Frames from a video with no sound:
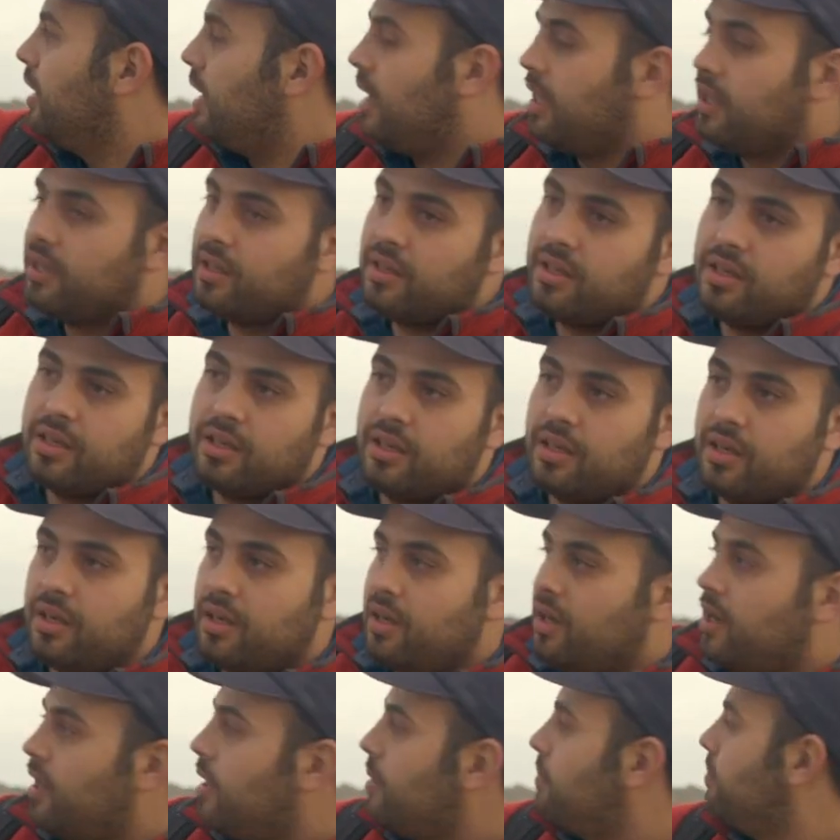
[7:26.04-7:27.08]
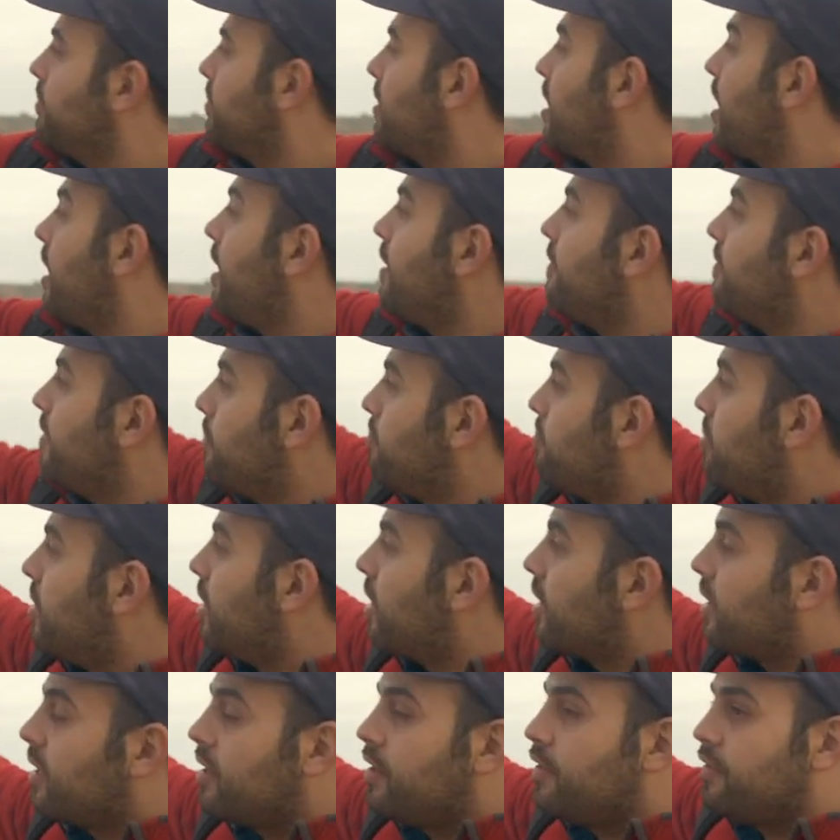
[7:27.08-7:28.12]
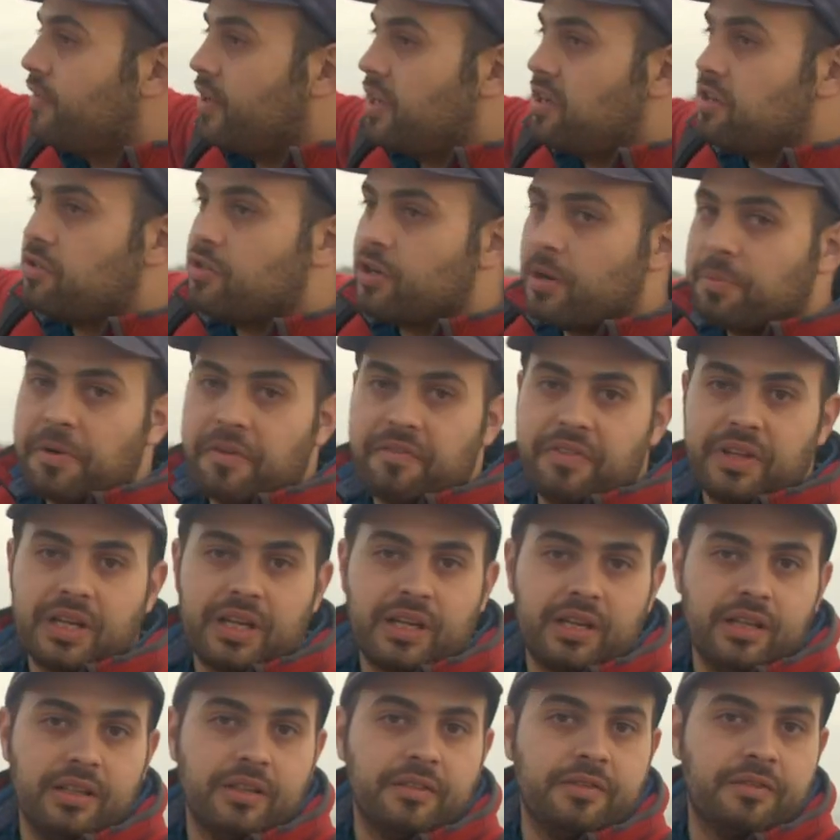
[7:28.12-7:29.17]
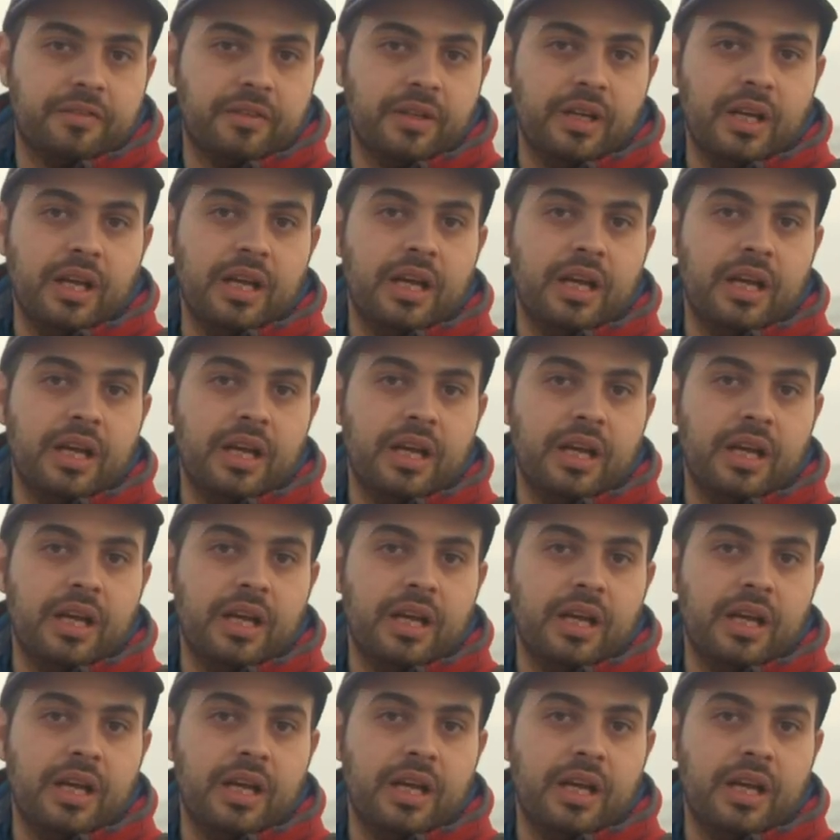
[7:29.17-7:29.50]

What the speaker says: and the caravan park at the very top of the cliff